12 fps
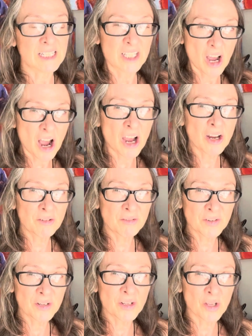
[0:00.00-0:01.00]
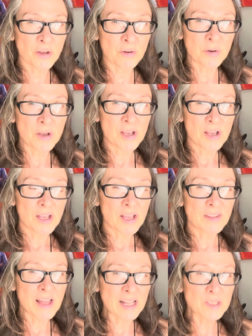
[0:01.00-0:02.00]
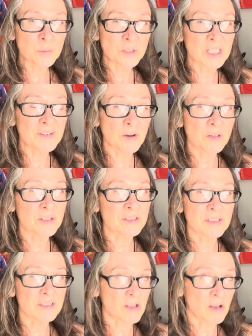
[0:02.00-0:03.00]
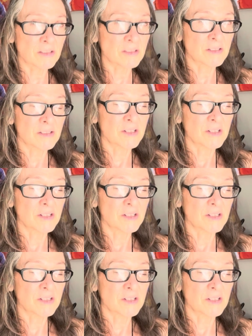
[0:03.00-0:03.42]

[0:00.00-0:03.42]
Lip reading: entire video, that's what he focuses on.